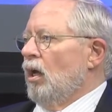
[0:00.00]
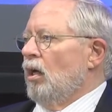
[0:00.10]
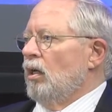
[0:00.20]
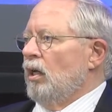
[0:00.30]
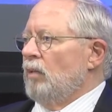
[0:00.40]

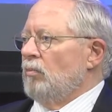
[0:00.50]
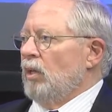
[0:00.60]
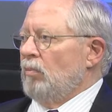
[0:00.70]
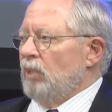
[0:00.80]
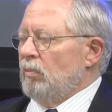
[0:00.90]

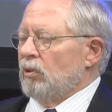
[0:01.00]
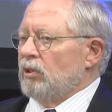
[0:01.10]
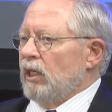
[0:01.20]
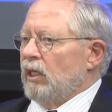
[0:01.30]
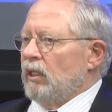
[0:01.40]
And people are
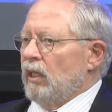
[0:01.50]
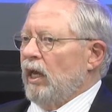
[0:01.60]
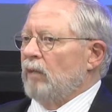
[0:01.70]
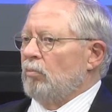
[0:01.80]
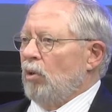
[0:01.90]
taking
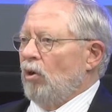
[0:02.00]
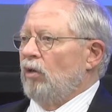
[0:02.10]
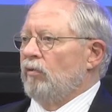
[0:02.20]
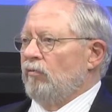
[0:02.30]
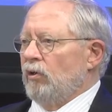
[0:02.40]
that
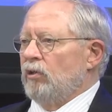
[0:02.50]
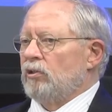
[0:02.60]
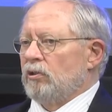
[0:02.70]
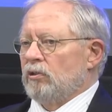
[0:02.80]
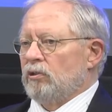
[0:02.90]
part of it
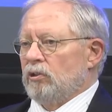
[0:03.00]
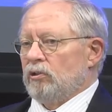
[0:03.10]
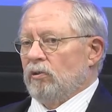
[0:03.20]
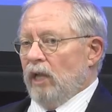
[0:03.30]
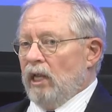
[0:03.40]
very seriously.
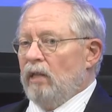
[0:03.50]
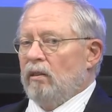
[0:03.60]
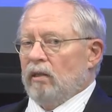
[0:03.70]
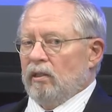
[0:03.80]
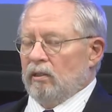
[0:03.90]
So
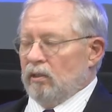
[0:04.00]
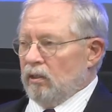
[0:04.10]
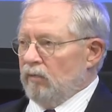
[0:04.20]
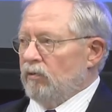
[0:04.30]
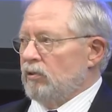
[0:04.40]
anything that
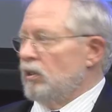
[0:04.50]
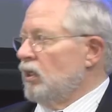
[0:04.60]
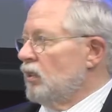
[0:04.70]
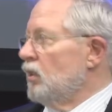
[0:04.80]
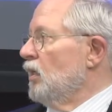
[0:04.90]
delivers
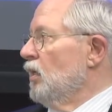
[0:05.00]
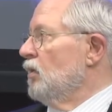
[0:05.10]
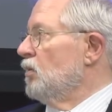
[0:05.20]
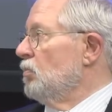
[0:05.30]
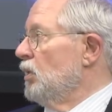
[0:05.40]
nicotine
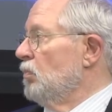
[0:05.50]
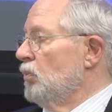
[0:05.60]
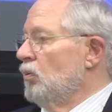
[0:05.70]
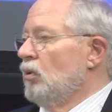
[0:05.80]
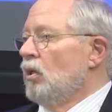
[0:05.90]
to
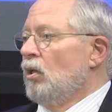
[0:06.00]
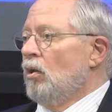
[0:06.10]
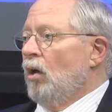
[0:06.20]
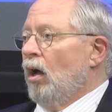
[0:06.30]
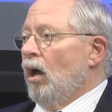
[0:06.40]
people,
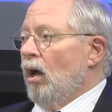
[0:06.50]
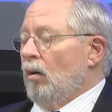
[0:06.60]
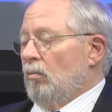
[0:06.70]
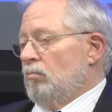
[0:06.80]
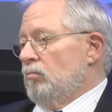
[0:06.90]

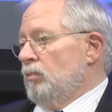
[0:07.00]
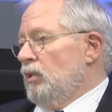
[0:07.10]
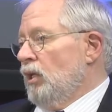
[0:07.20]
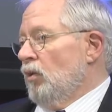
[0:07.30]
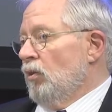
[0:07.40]

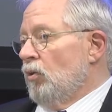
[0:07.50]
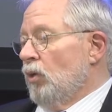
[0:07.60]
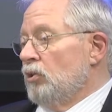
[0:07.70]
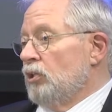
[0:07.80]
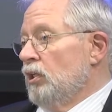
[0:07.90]
you know, the
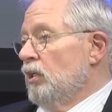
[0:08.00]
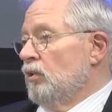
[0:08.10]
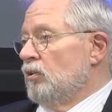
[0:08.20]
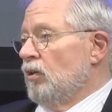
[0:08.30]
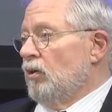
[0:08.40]
question
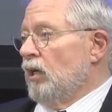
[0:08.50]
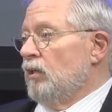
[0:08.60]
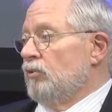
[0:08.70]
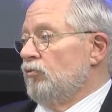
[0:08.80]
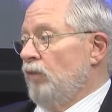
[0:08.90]
is, okay,
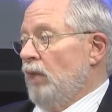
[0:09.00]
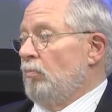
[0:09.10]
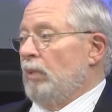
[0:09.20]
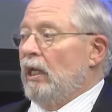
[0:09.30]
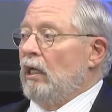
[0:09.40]
does
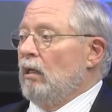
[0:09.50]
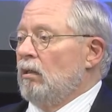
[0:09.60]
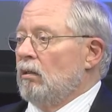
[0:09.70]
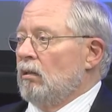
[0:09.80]
vaping,